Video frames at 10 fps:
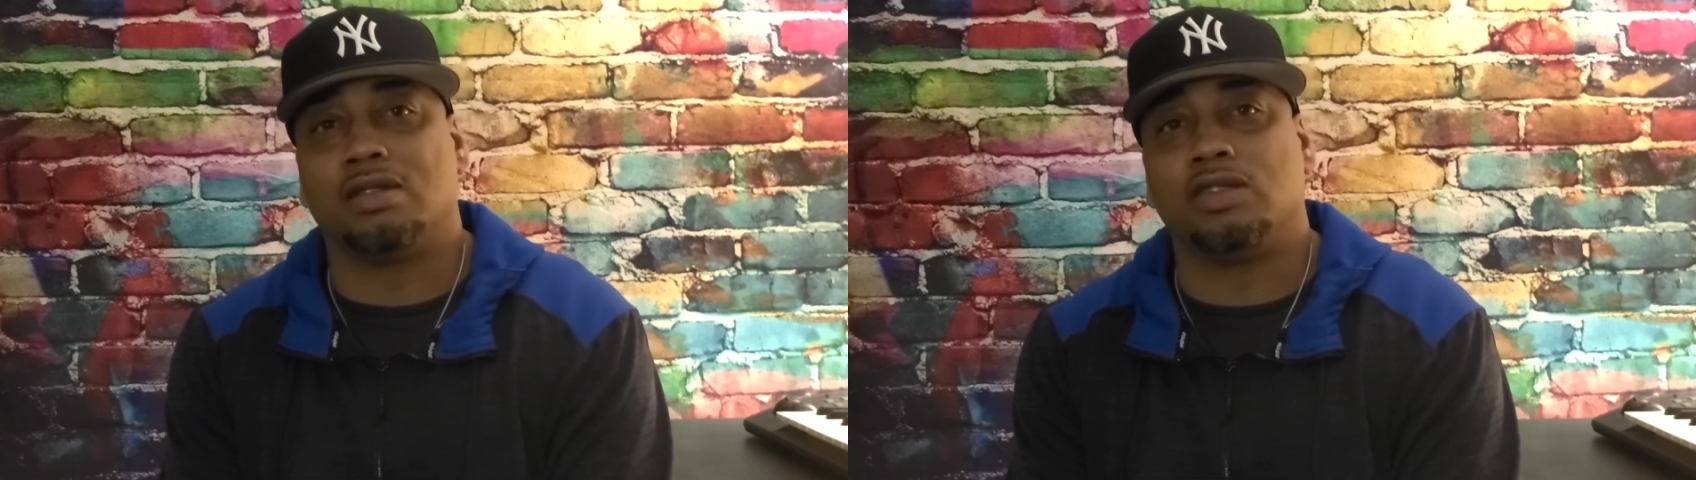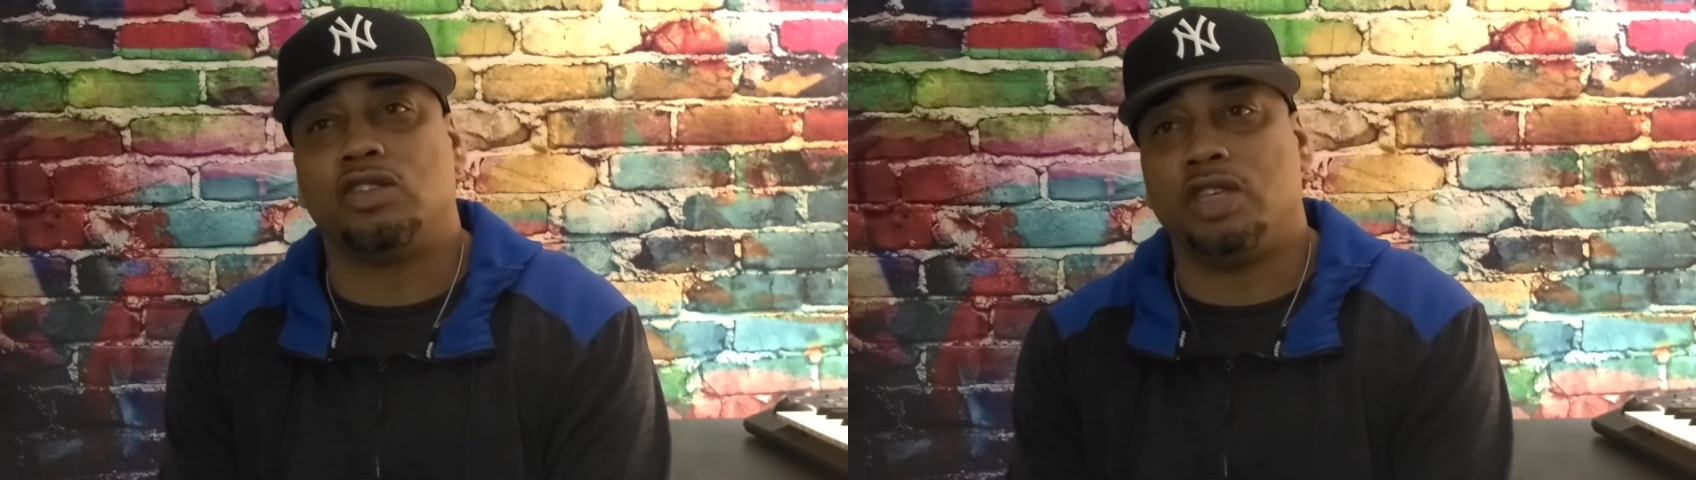
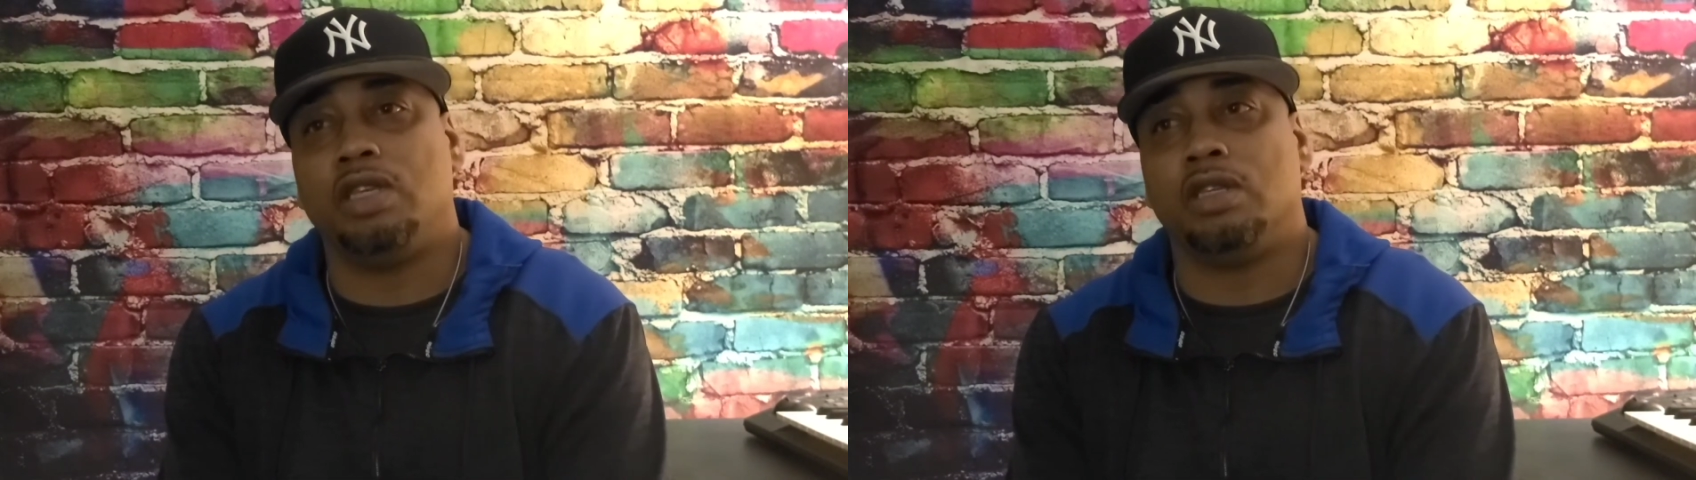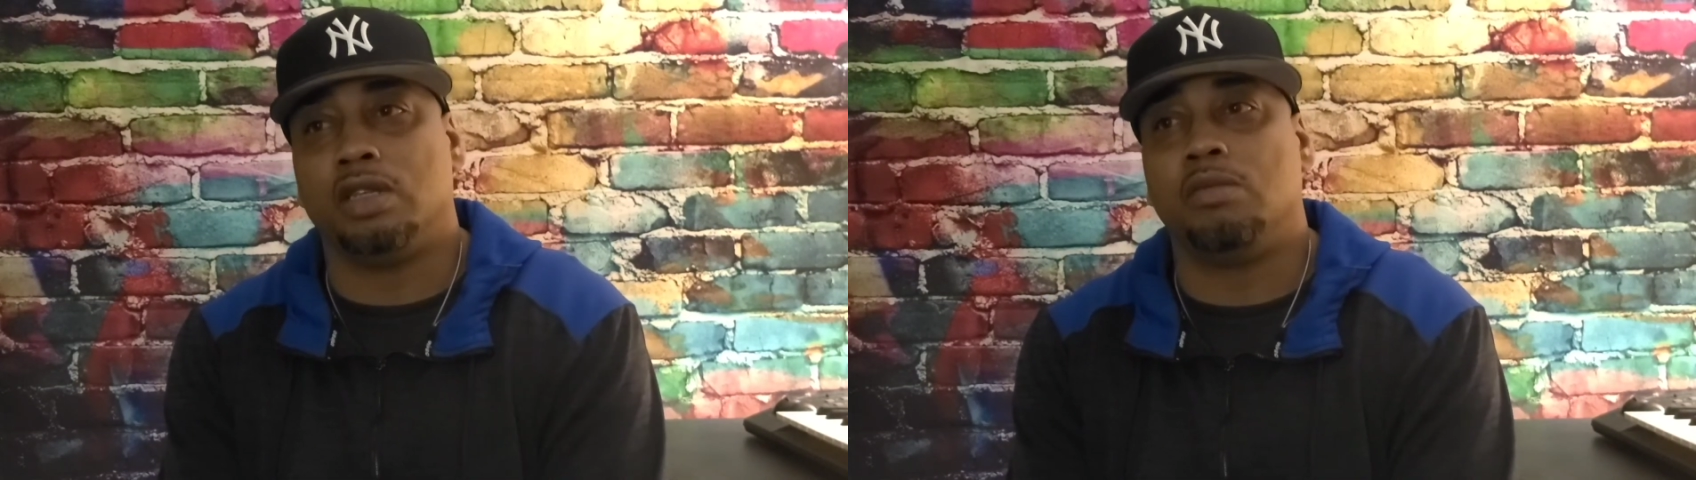
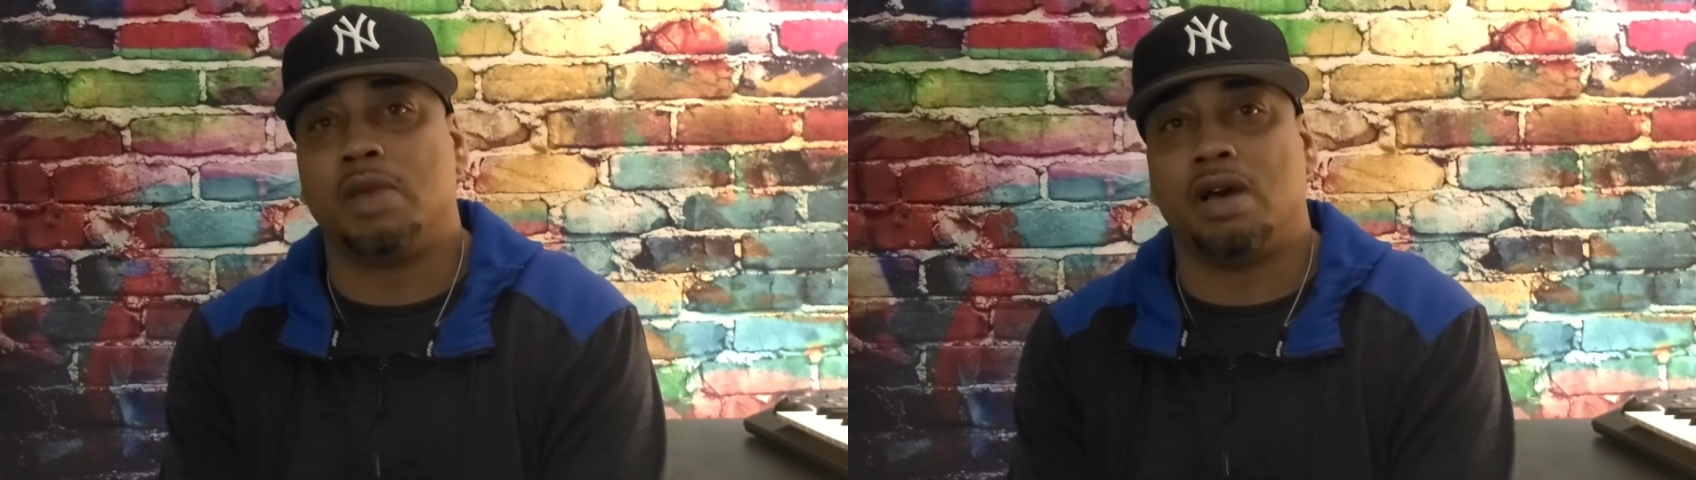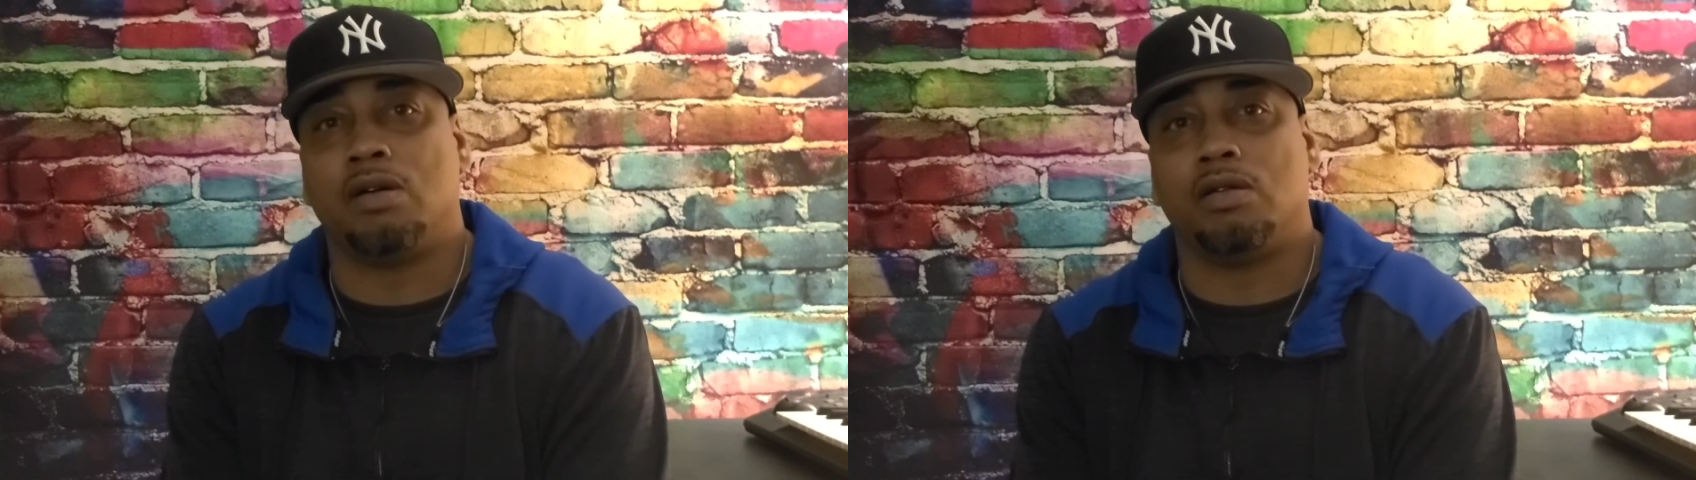cheating them
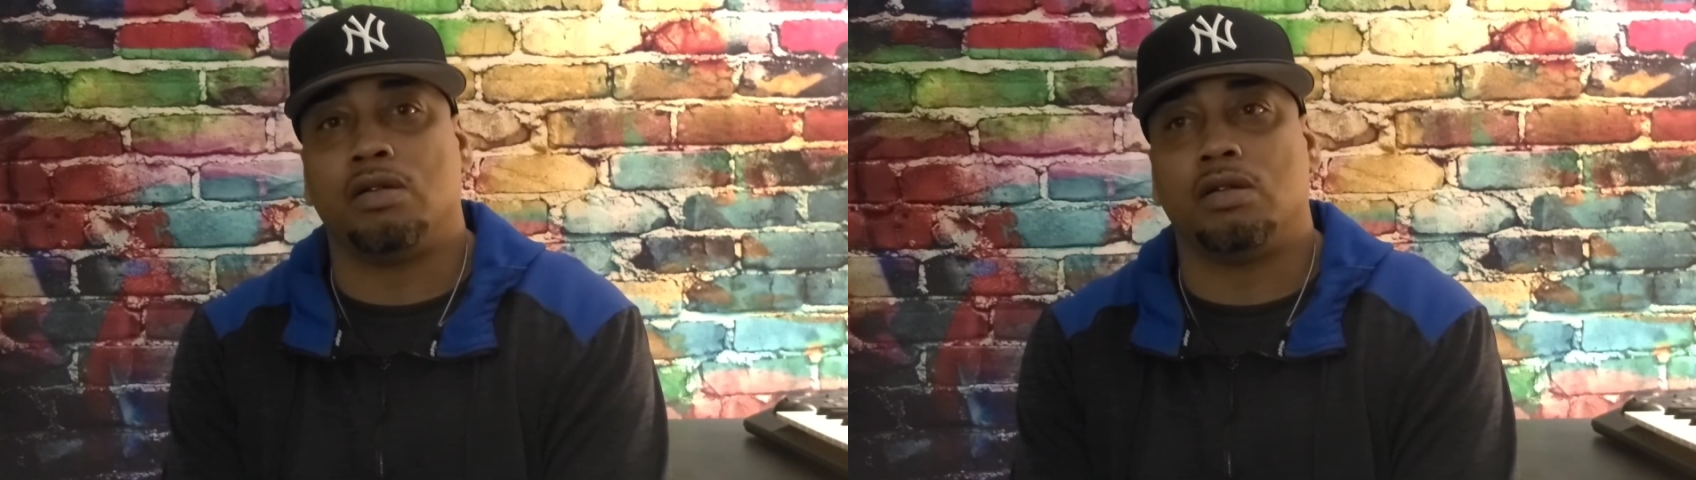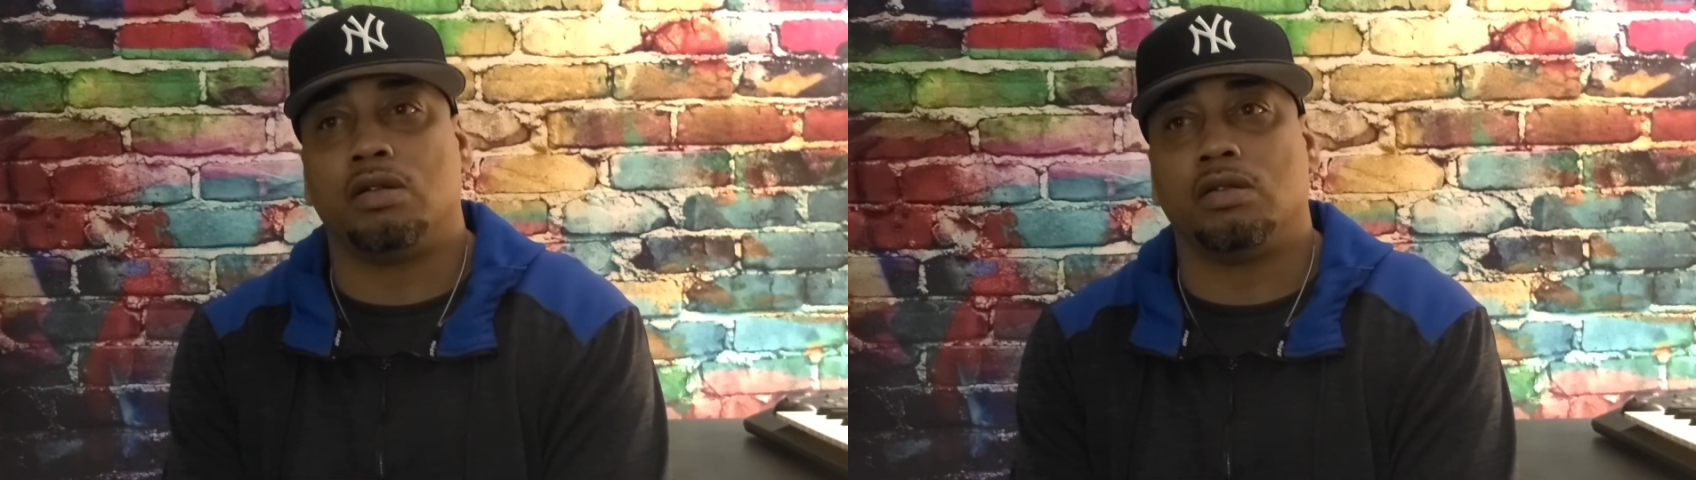out
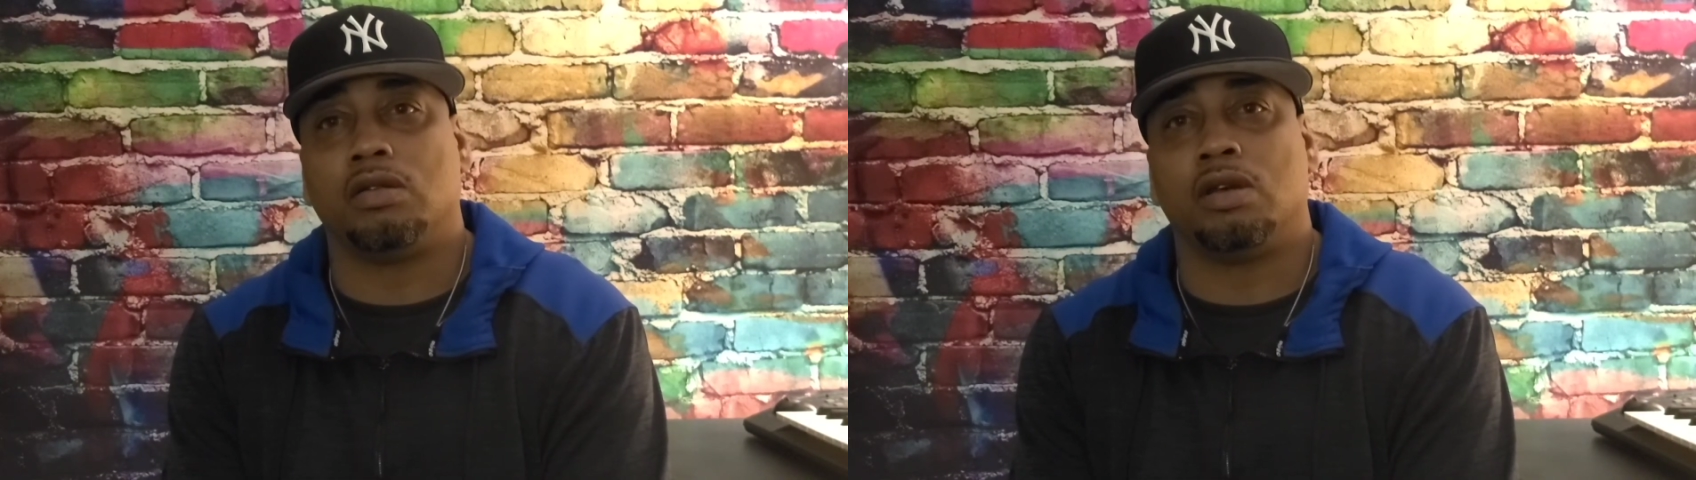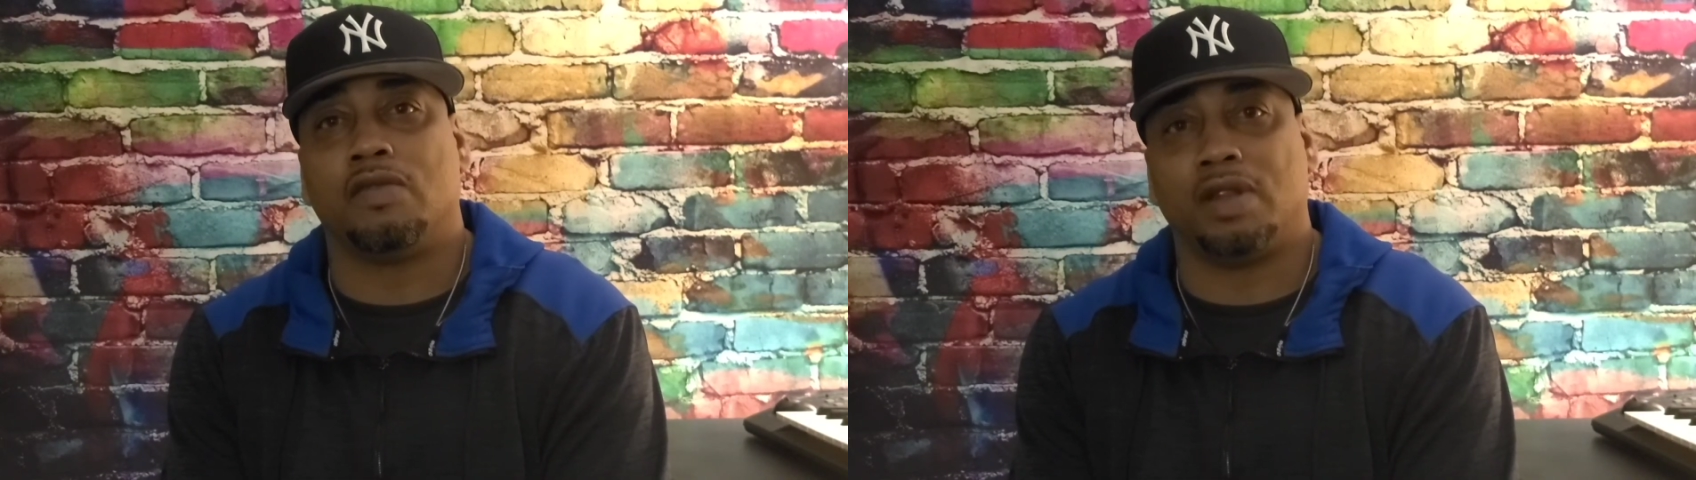
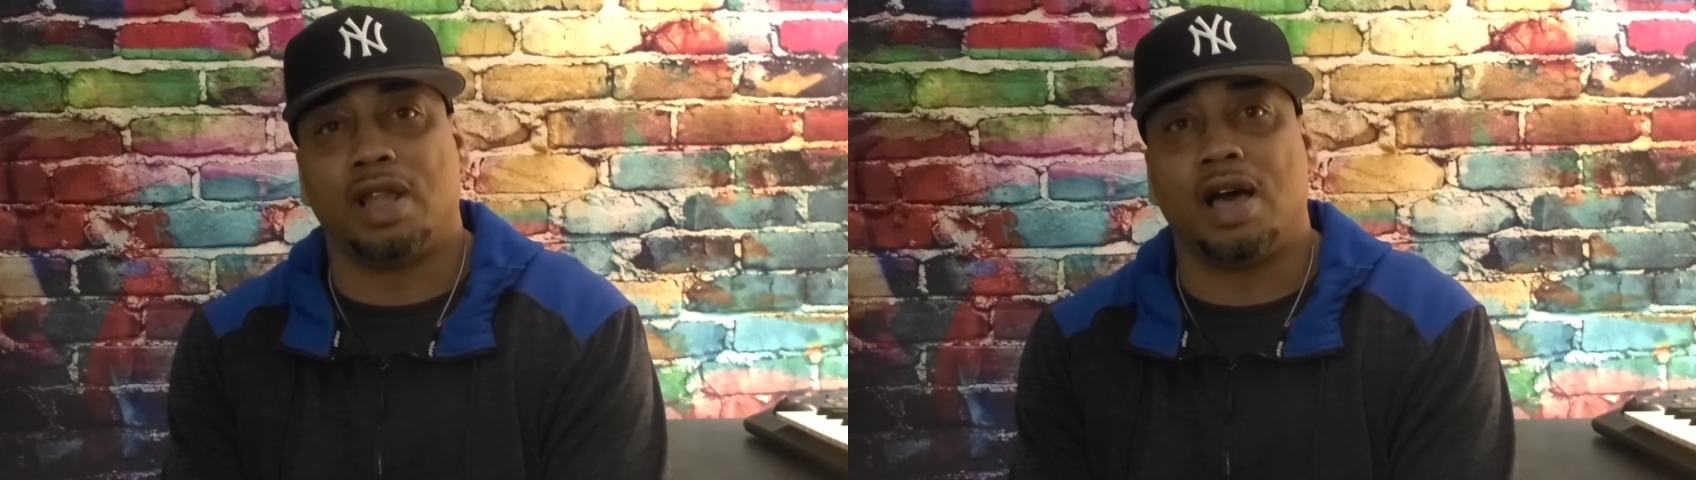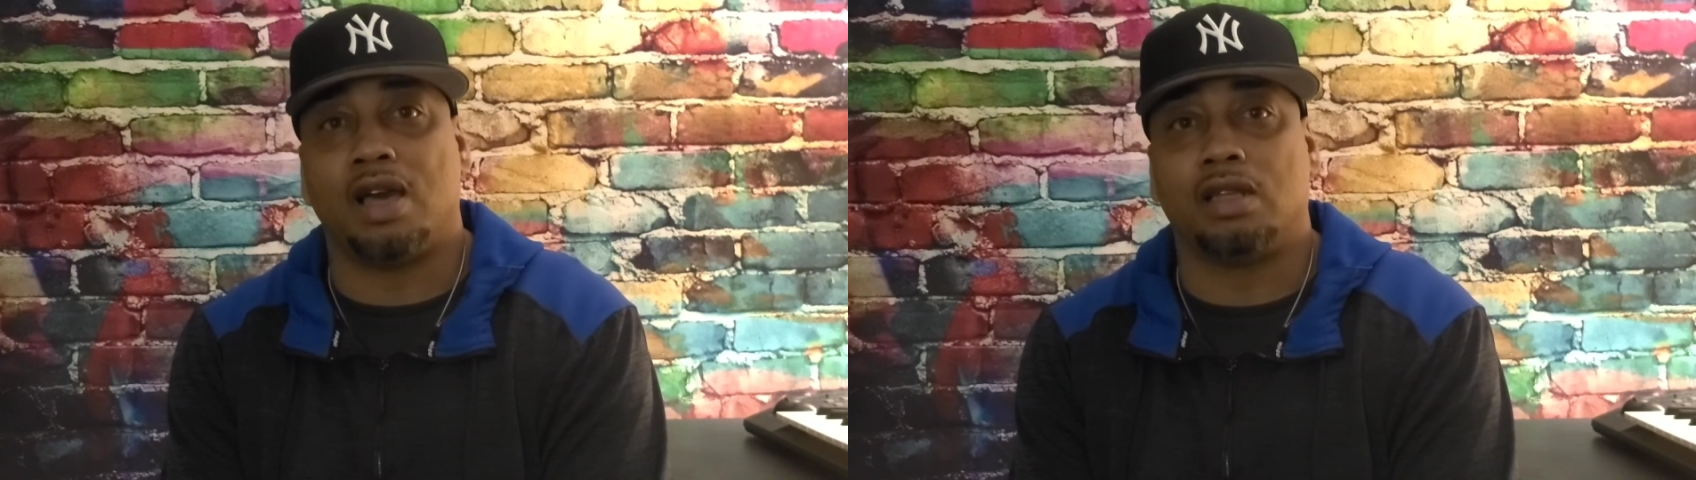of a
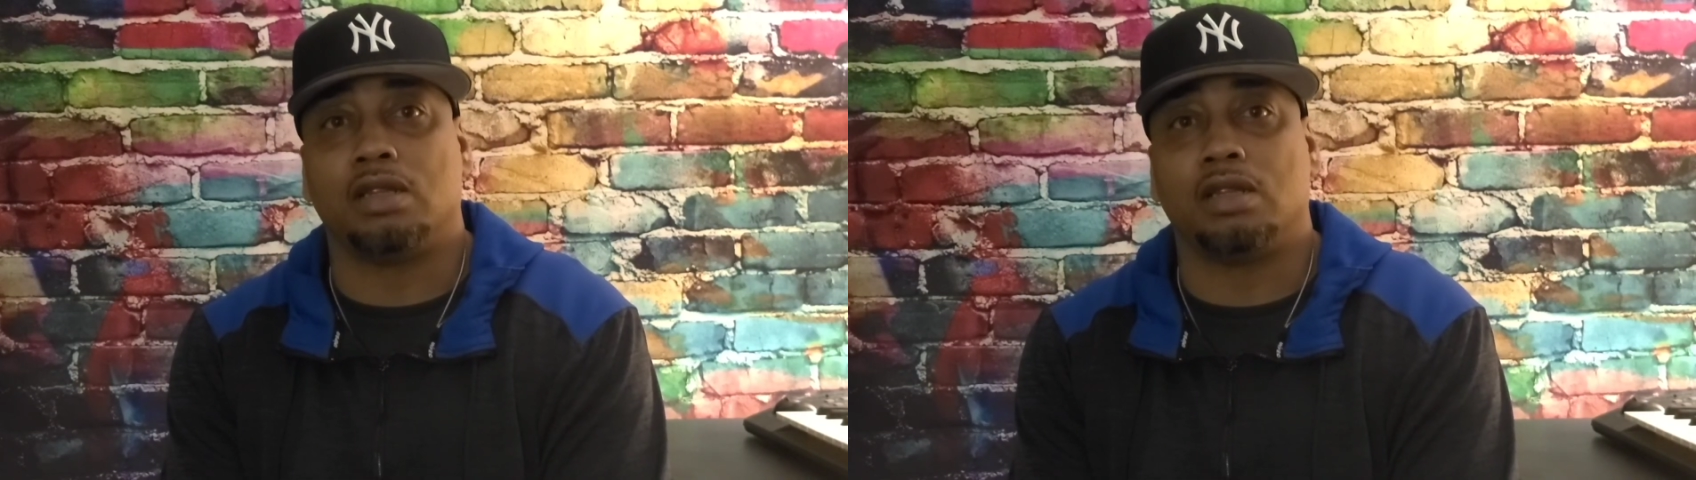lot.